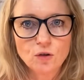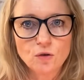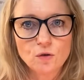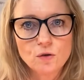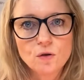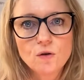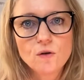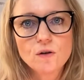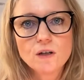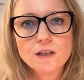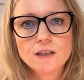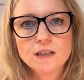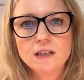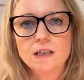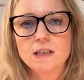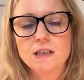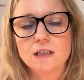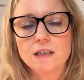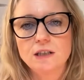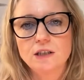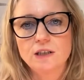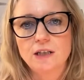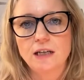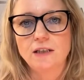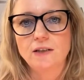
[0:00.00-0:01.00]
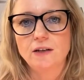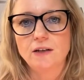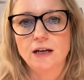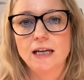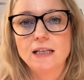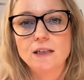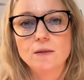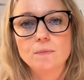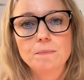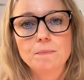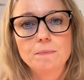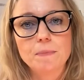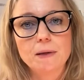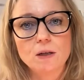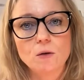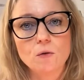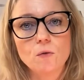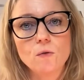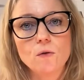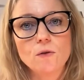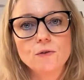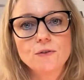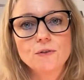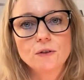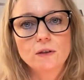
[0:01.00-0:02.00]
courses, etc., but
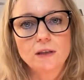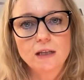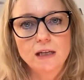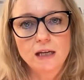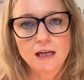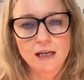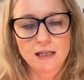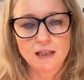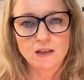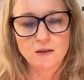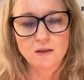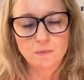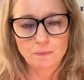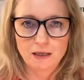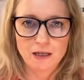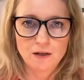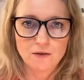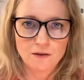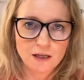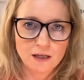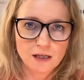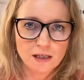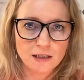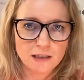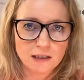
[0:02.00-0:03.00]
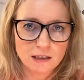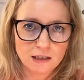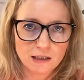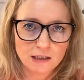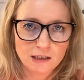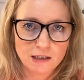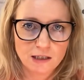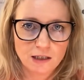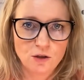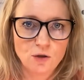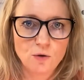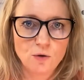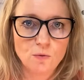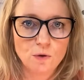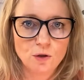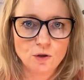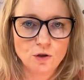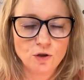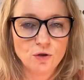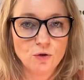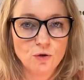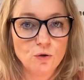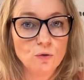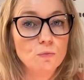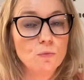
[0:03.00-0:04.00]
also the experiences that you want
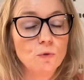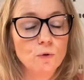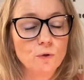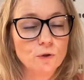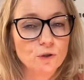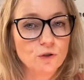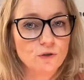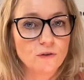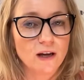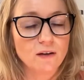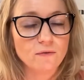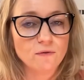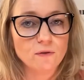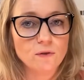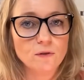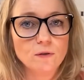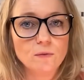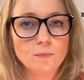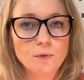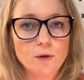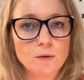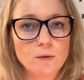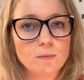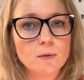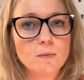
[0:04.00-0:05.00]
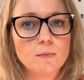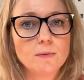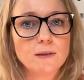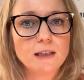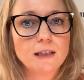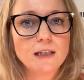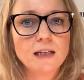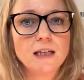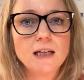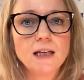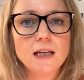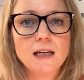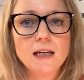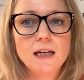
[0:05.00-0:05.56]
to do, more travel probably,